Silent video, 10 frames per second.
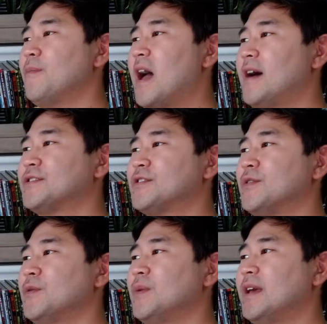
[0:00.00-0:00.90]
the past
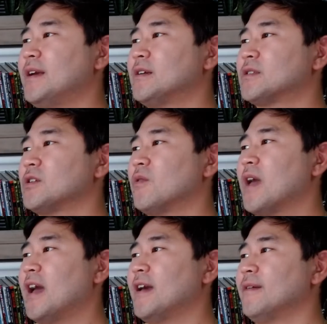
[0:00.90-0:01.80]
2 weeks,
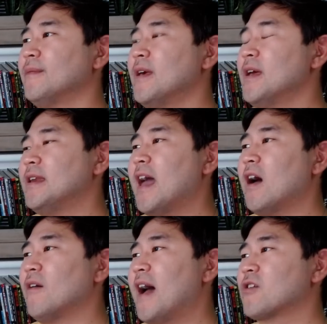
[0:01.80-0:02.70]
okay?
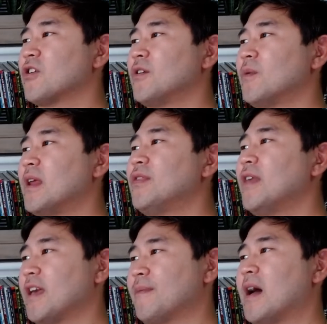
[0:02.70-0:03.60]
Now, actually, when I
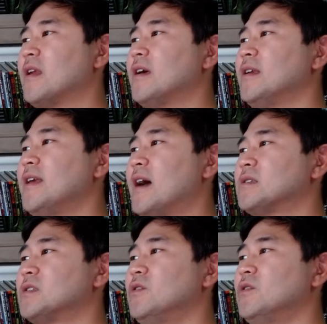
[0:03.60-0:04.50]
think about it,
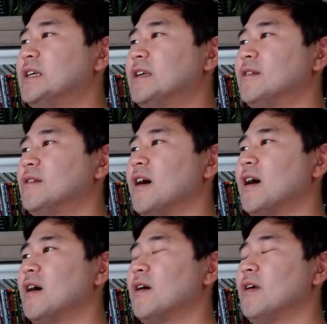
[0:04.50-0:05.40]
yes, you did,
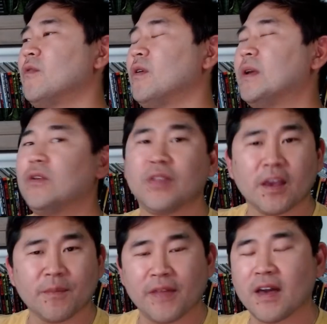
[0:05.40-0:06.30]
when you
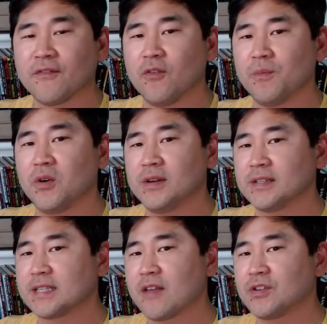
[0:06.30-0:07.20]
think about that full moon
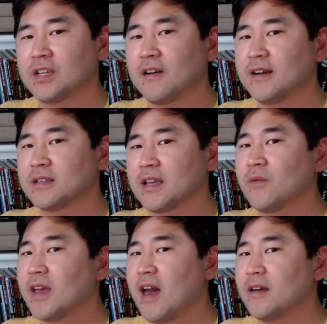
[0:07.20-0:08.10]
in Sagittarius that
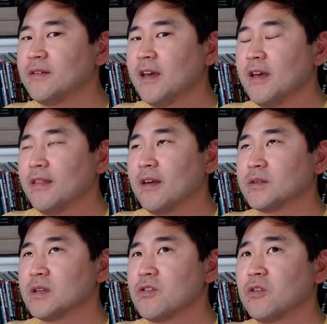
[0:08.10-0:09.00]
we had, that
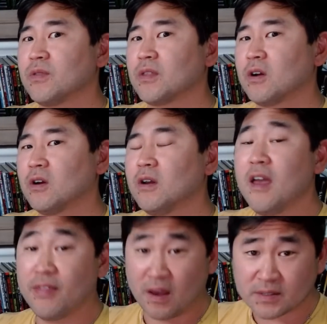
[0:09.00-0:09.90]
was on June 3rd,
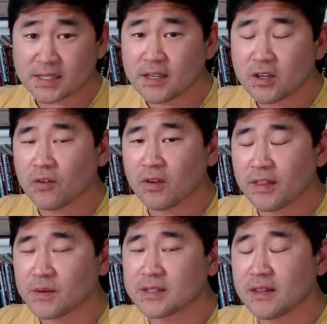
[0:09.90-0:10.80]
that was in
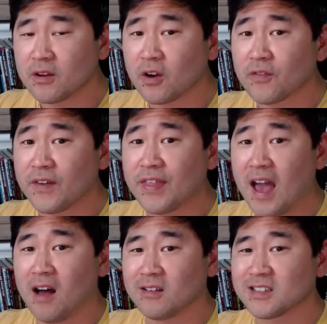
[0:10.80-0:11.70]
your fifth
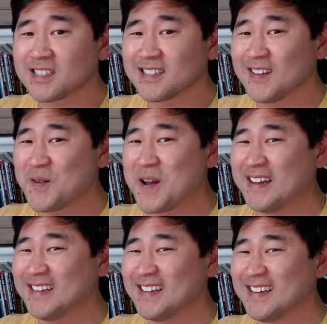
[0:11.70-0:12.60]
house, all
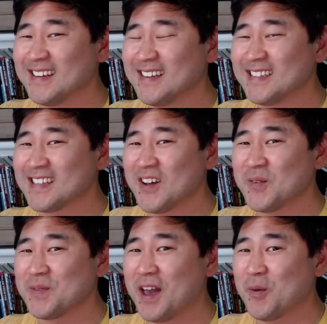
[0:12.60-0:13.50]
right? And
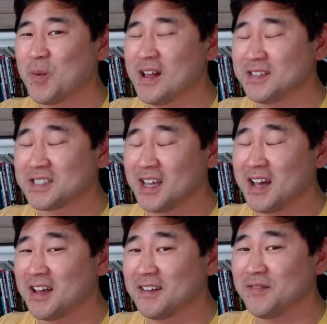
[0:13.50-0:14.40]
so that was,
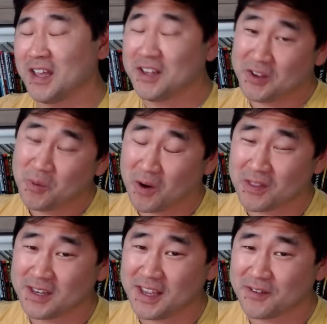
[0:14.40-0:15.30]
and you are
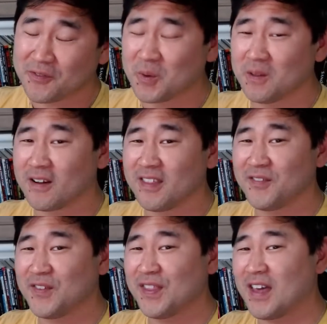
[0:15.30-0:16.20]
the native ruler of
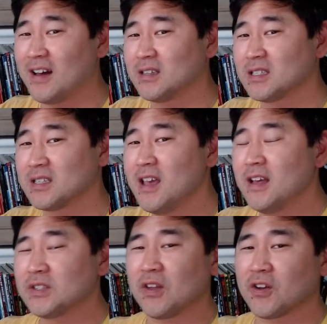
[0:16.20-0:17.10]
the fifth house.
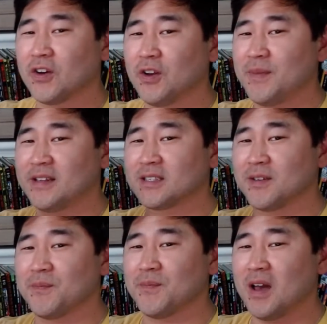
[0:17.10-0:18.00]
So there could have been
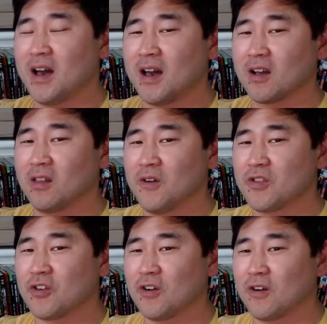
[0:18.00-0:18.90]
some
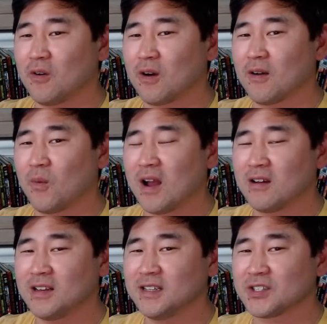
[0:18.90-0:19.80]
closure or
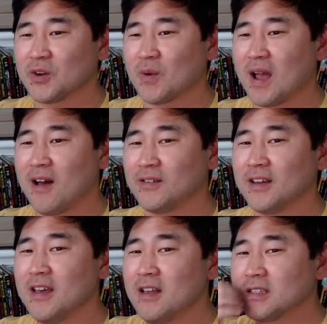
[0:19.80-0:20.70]
awareness
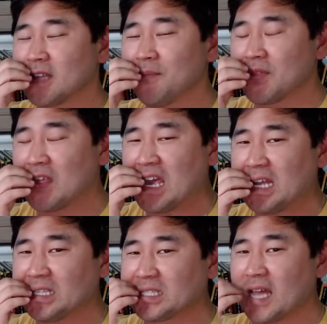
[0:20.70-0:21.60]
around some
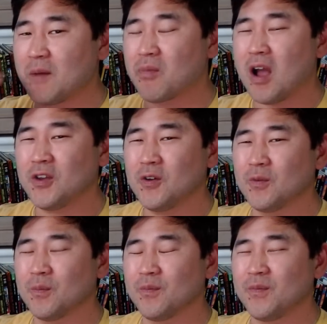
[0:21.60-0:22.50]
things that brought
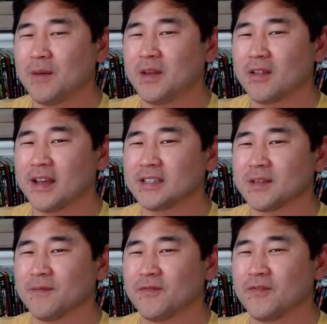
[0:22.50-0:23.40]
you maybe like
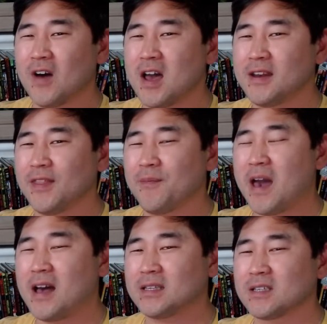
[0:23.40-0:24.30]
some fun in the
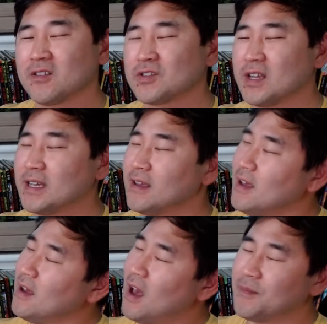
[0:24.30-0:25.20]
past, and you're just like,
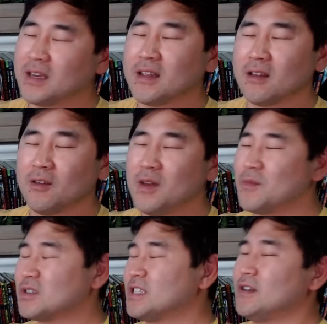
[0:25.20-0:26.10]
I'm going to get a little bit
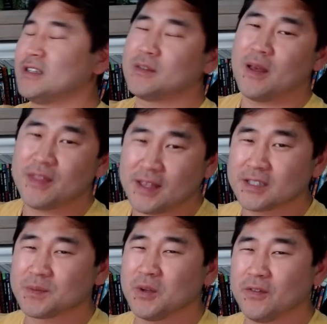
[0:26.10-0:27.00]
more serious about
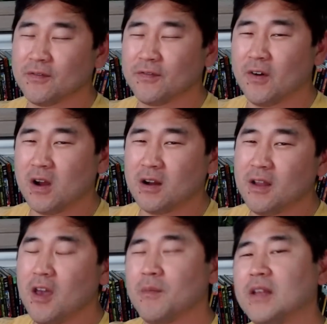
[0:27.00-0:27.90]
this moving
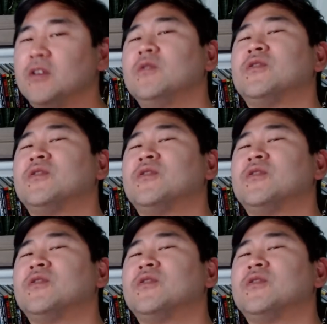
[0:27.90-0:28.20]
forward. But